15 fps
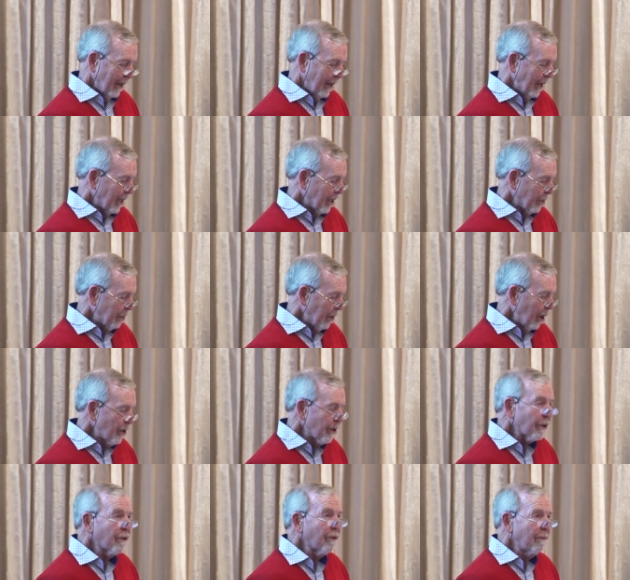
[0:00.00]
An
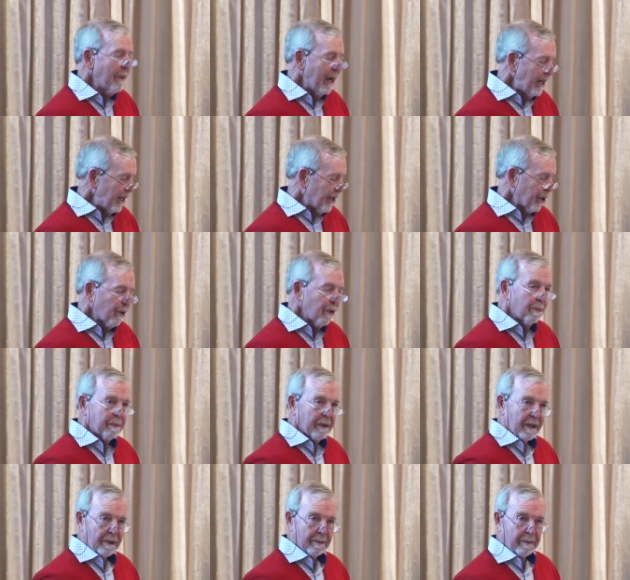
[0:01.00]
exposure to many school
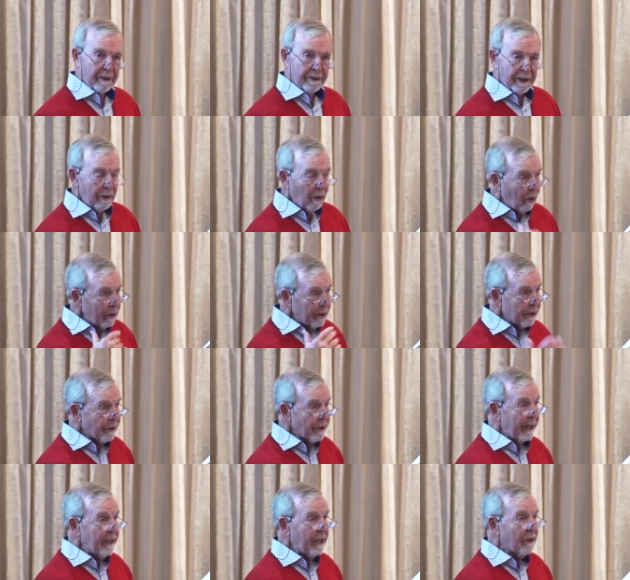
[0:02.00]
principals. In all the
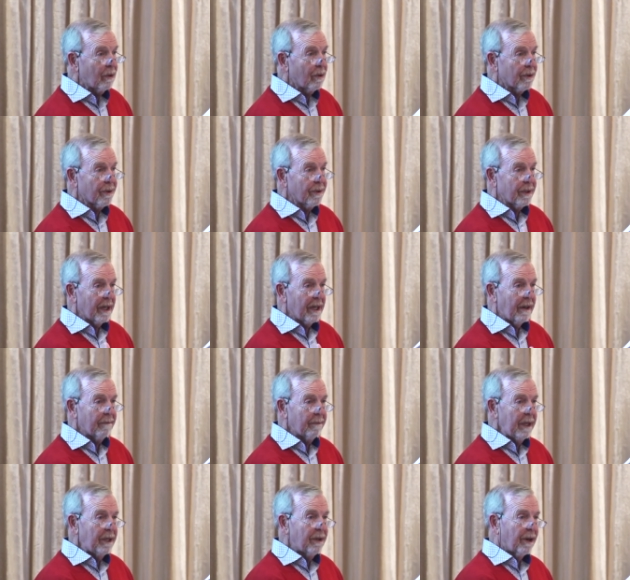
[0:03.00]
training courses that I've
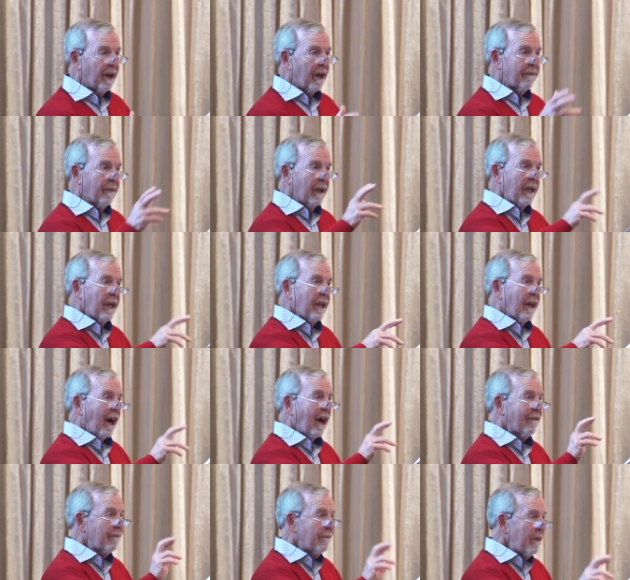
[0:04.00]
been on, I've,
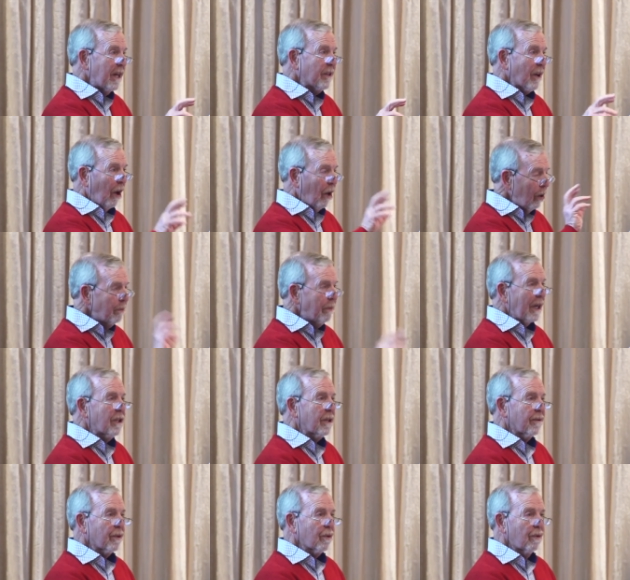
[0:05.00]
I've met a whole
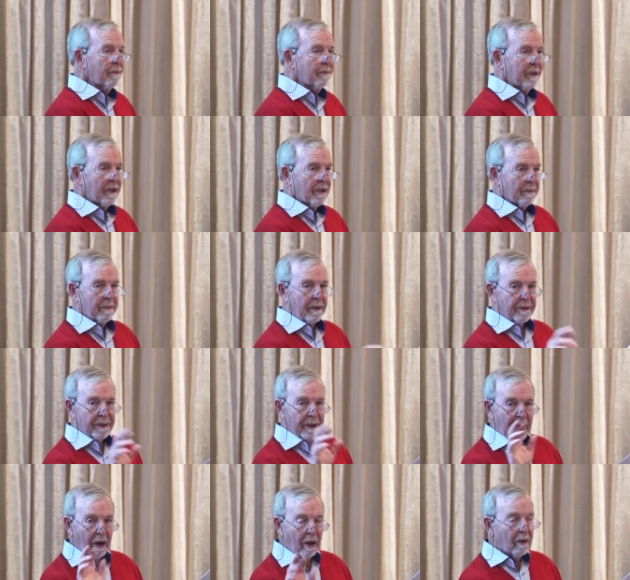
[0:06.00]
bunch of school principals
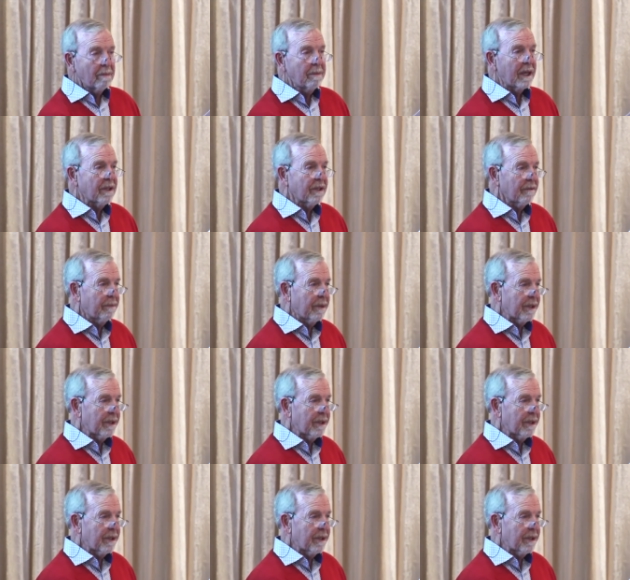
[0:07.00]
and a whole bunch of